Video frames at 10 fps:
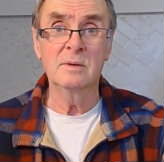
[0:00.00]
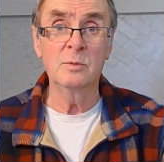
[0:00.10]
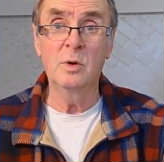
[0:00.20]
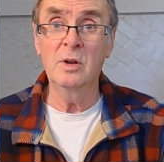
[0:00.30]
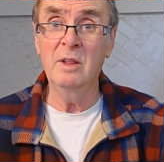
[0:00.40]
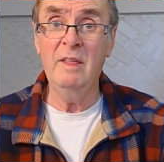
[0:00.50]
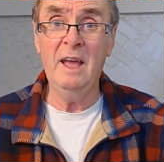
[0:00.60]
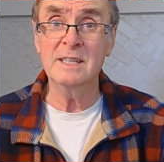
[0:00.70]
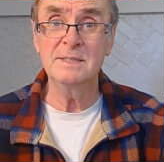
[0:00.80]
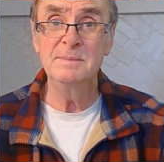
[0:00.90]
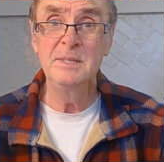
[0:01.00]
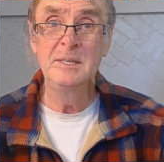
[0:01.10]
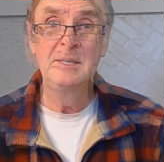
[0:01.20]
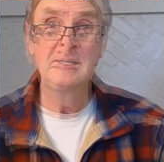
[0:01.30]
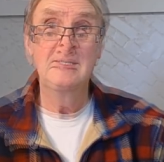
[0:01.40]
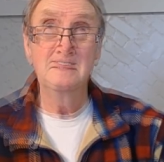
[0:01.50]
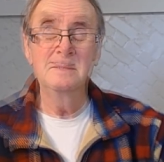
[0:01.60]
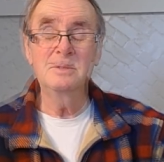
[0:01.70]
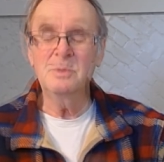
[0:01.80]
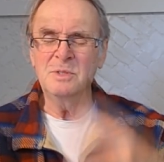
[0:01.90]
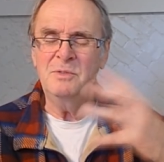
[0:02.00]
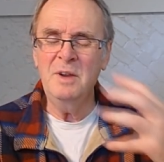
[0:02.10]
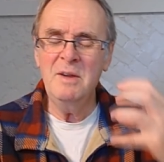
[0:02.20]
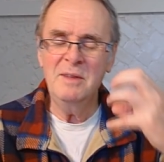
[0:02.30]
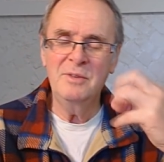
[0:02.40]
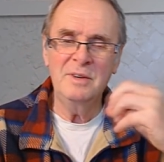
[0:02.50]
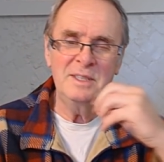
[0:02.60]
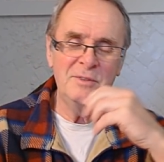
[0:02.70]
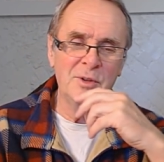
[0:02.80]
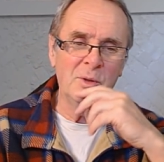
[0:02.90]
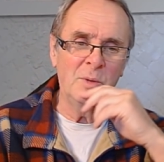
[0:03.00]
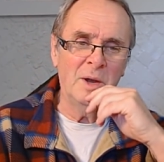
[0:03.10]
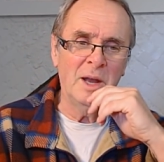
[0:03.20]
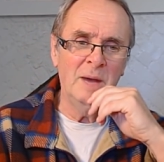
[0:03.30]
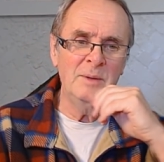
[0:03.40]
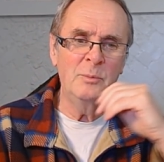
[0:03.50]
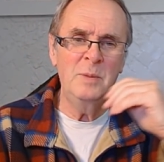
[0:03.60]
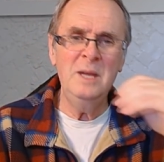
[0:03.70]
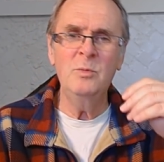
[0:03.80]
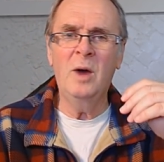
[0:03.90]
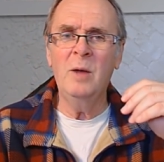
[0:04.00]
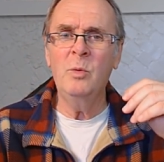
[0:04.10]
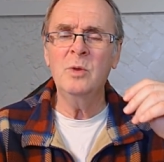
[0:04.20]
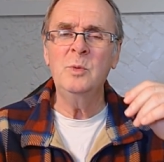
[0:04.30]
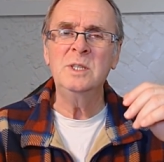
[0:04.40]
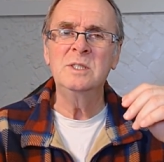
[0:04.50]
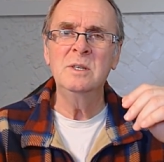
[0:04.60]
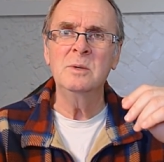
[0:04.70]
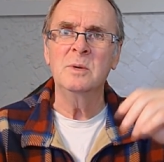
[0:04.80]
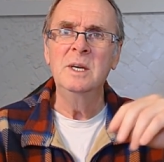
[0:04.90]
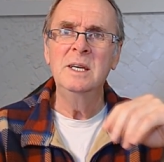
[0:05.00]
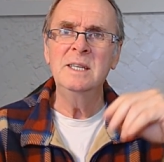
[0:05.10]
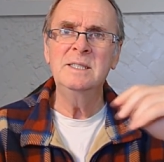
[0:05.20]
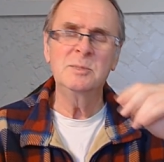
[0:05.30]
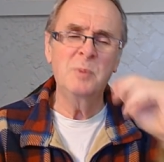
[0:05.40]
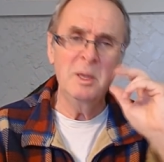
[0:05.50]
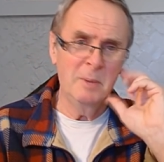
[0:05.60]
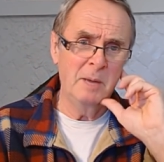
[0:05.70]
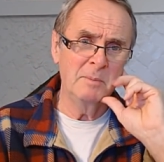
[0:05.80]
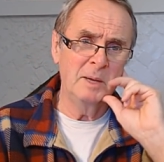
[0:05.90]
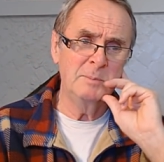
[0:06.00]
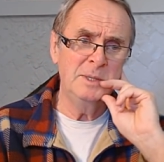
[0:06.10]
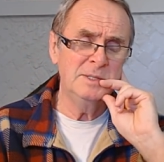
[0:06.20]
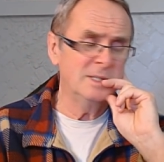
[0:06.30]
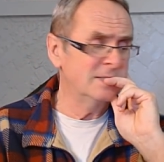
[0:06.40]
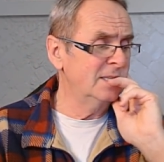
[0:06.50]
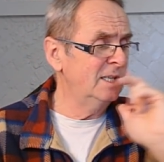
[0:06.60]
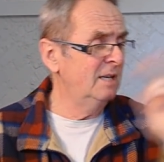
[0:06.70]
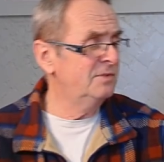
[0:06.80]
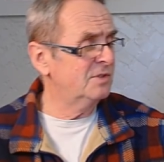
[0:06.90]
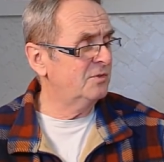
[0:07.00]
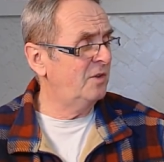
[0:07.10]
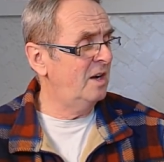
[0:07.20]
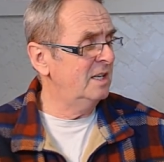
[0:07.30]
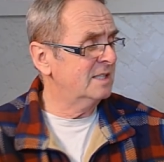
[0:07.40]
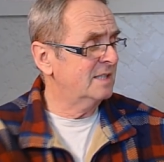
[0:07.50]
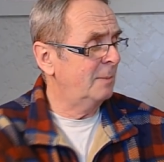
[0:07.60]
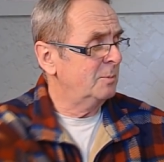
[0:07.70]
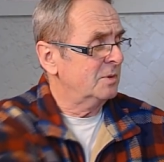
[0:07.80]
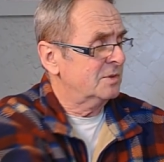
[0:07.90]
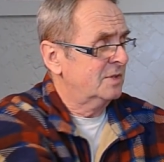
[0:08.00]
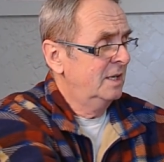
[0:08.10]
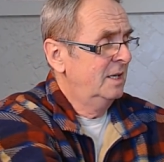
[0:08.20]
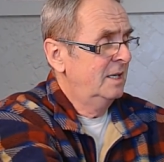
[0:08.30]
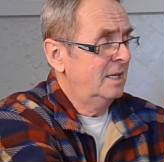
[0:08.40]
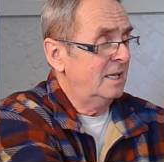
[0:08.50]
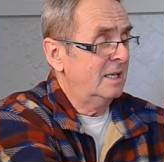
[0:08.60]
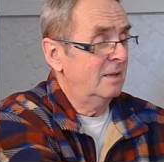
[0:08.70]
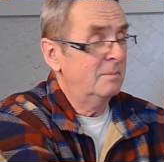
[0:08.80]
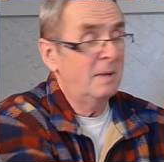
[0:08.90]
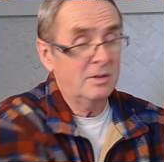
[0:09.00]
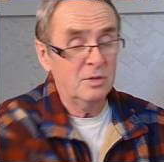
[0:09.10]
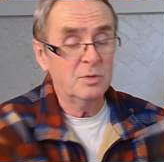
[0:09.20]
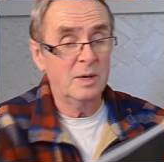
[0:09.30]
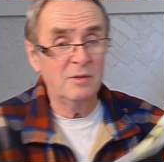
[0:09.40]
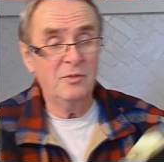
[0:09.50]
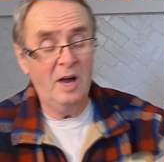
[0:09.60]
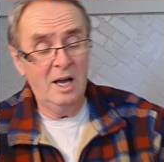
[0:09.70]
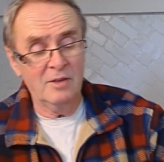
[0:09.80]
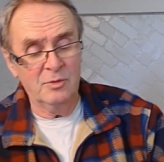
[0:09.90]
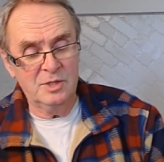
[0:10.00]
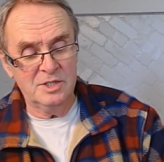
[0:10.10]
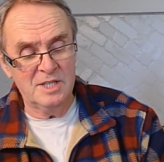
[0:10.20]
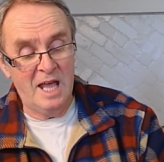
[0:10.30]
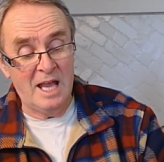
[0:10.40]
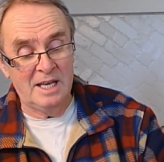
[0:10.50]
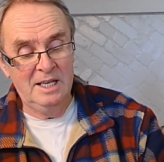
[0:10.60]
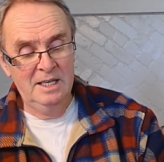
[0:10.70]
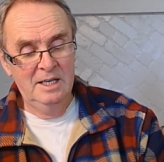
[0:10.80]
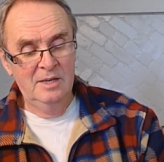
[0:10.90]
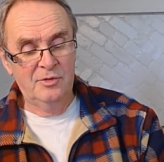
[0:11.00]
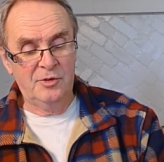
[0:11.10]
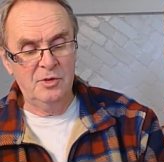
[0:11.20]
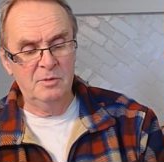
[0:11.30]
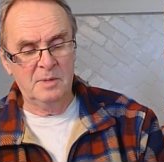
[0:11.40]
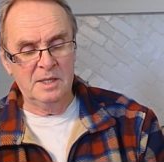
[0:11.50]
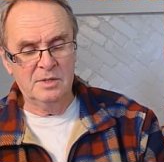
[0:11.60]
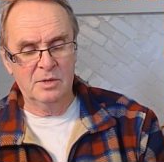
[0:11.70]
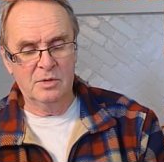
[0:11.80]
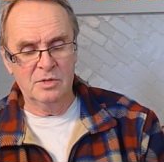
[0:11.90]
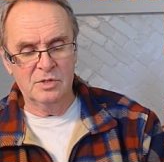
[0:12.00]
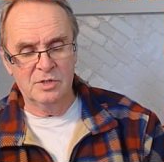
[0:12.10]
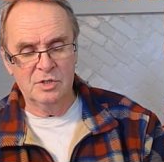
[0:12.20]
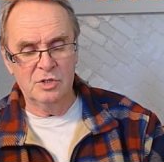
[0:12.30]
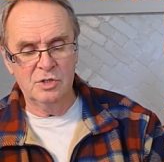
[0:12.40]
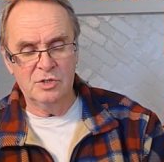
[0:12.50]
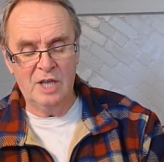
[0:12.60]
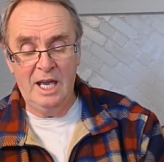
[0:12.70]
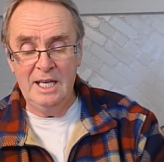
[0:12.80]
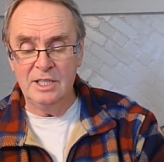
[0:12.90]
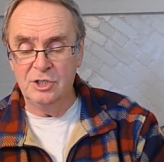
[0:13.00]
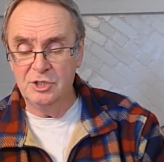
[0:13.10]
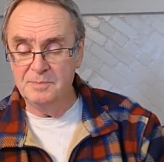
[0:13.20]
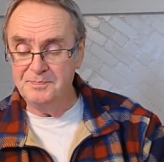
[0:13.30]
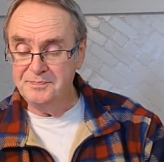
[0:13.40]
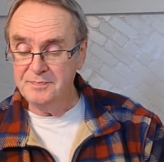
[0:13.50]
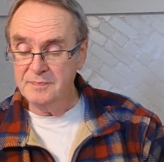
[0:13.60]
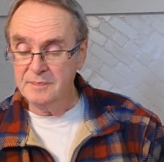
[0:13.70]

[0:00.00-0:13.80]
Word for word: Good one on that. So it's a very, very difficult one. Uh, meanwhile, what do we do? He says, Be about my business. And he gives us fine examples in Matthew 25, which is then firmly talking to the church age